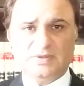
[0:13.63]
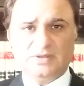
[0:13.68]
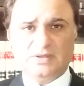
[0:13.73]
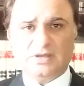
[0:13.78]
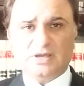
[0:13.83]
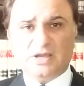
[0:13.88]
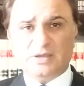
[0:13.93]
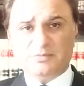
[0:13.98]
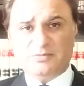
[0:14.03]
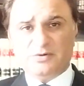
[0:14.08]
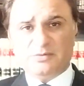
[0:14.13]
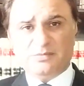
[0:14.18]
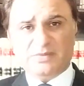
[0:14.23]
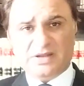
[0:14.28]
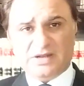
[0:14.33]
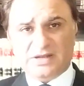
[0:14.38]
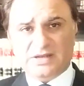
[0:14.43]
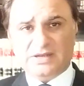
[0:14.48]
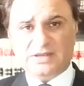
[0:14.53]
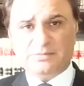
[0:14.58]
I
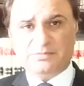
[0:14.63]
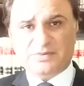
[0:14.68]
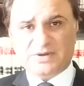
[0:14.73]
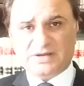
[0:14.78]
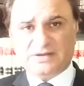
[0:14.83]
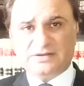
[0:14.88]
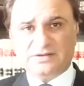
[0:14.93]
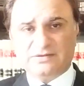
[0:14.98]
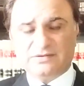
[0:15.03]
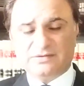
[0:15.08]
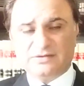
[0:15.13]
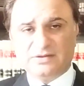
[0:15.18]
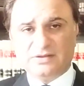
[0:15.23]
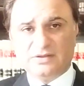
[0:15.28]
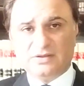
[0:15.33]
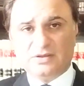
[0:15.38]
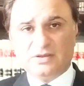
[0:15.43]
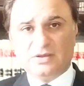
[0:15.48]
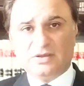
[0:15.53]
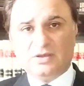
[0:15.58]
primarily practice
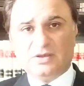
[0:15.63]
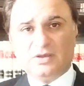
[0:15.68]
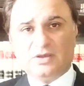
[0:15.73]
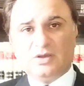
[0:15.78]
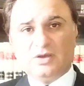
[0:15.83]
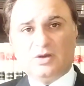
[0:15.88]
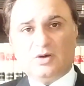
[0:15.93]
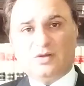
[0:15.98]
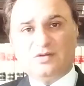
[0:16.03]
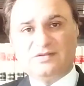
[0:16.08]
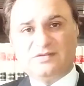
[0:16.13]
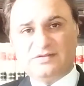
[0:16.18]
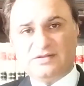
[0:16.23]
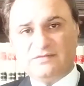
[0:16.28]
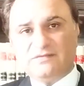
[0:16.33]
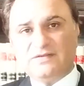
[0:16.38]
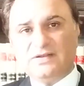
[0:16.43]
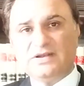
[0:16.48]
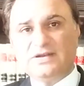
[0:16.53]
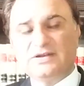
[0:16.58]
on
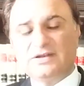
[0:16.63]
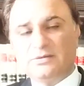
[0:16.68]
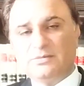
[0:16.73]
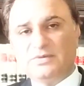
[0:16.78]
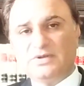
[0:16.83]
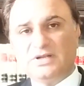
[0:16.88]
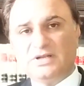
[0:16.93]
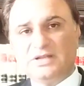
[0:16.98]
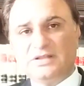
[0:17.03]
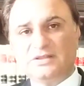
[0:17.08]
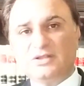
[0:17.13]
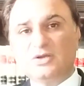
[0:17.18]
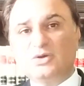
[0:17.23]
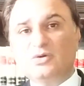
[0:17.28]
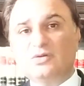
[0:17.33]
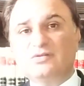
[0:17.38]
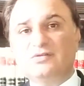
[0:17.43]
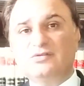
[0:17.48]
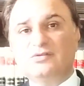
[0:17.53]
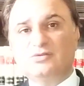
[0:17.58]
civil, criminal and the
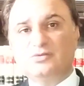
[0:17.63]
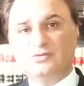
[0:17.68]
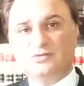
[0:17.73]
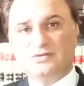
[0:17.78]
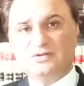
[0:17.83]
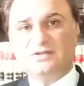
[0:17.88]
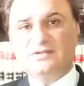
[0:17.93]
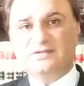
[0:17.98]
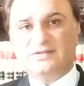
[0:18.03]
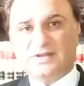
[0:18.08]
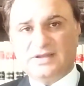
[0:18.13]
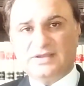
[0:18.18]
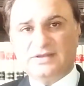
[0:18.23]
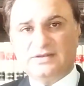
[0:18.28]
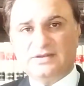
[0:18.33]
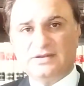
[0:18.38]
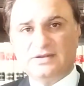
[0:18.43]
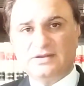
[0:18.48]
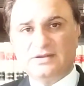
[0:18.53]
constitutional side.